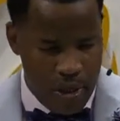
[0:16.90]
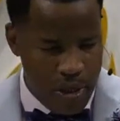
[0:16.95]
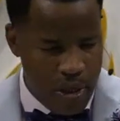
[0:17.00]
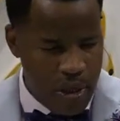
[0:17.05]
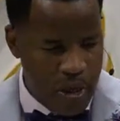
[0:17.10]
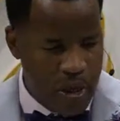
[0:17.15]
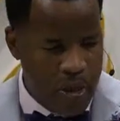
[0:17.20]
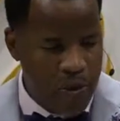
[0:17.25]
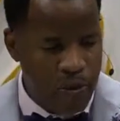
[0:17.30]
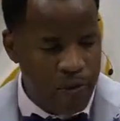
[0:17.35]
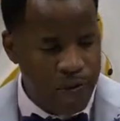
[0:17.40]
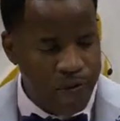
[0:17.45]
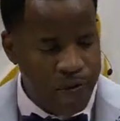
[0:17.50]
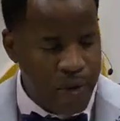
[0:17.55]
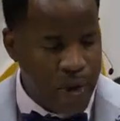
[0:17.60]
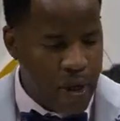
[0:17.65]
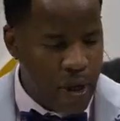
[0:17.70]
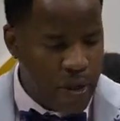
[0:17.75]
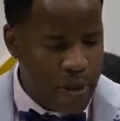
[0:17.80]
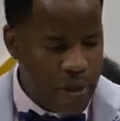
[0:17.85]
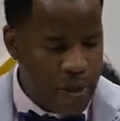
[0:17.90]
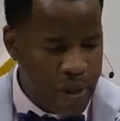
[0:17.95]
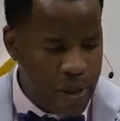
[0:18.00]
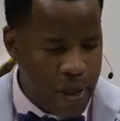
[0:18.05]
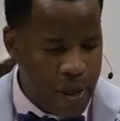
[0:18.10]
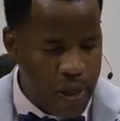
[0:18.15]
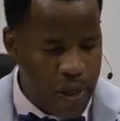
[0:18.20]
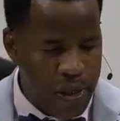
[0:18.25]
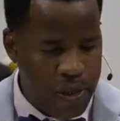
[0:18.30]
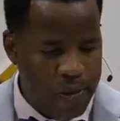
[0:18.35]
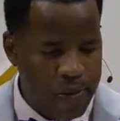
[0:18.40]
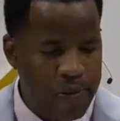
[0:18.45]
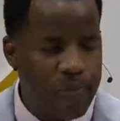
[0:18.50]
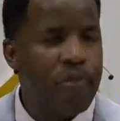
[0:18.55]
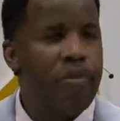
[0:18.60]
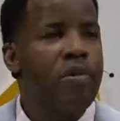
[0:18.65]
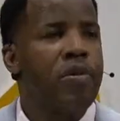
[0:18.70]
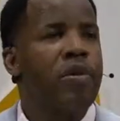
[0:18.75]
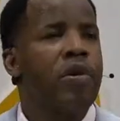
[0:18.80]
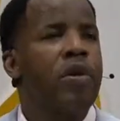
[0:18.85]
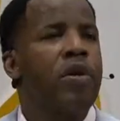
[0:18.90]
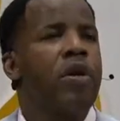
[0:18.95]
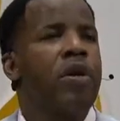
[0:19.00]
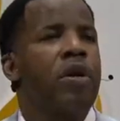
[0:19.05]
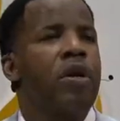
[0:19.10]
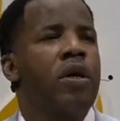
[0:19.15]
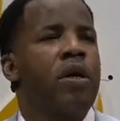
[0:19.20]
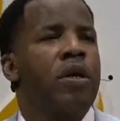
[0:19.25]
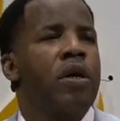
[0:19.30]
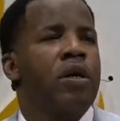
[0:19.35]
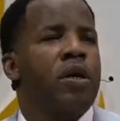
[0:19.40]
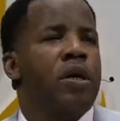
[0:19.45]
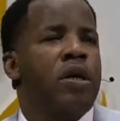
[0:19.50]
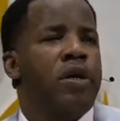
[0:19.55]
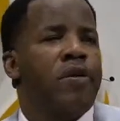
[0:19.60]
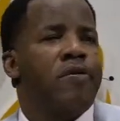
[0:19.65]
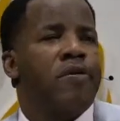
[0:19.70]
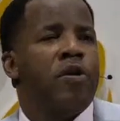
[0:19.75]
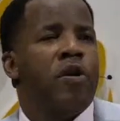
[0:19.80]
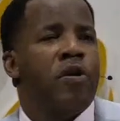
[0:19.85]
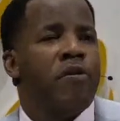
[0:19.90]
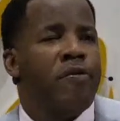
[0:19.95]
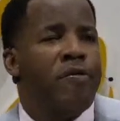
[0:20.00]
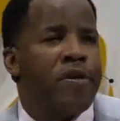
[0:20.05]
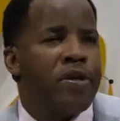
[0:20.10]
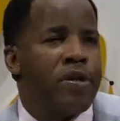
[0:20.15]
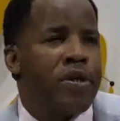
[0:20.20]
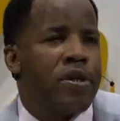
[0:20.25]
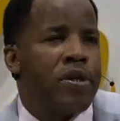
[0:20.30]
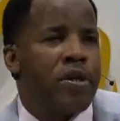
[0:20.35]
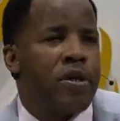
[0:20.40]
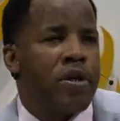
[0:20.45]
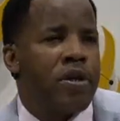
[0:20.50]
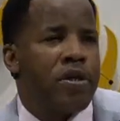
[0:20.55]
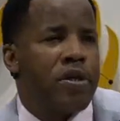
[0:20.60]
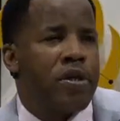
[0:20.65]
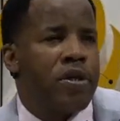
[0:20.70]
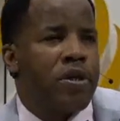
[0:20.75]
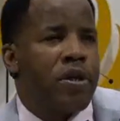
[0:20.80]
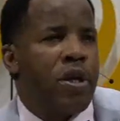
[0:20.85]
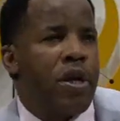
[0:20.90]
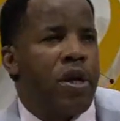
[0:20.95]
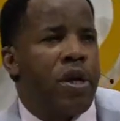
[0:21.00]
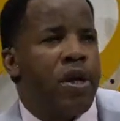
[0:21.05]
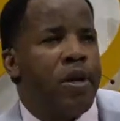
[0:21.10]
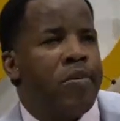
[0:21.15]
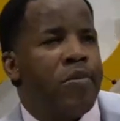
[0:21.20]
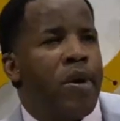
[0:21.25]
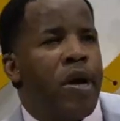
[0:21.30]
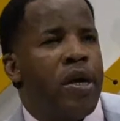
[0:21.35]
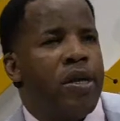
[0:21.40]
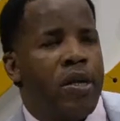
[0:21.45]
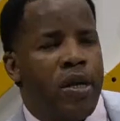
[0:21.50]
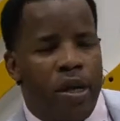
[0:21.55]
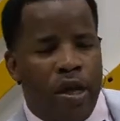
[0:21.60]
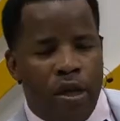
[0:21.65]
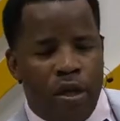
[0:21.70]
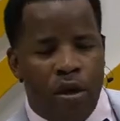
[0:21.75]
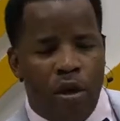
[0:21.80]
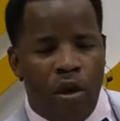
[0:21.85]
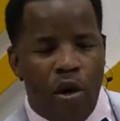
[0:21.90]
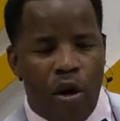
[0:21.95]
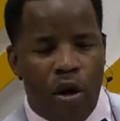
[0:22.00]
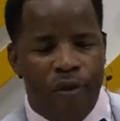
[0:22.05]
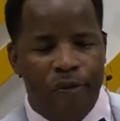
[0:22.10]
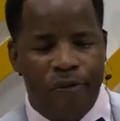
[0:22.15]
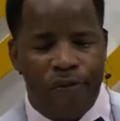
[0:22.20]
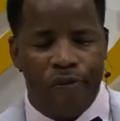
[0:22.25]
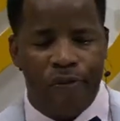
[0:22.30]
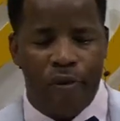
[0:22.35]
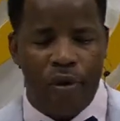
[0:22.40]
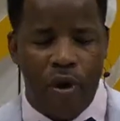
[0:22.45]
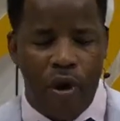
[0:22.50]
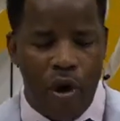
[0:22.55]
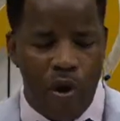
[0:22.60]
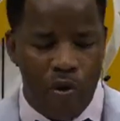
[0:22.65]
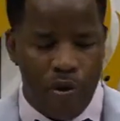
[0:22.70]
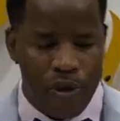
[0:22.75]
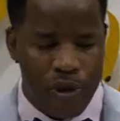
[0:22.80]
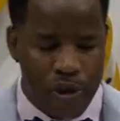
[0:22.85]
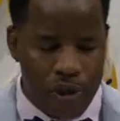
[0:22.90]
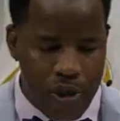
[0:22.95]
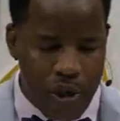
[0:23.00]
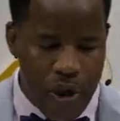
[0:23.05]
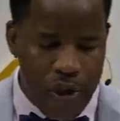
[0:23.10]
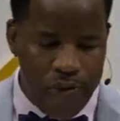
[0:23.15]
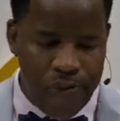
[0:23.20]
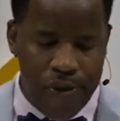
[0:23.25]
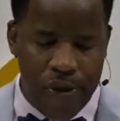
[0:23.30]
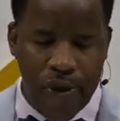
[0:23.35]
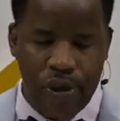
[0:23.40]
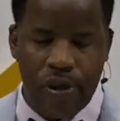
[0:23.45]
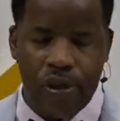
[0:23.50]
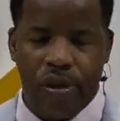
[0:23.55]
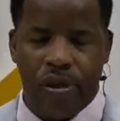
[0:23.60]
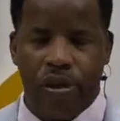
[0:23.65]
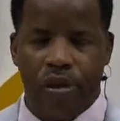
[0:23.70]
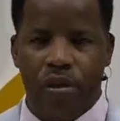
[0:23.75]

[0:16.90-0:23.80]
And don't forget, um, even our visitors, um, at the end of our service,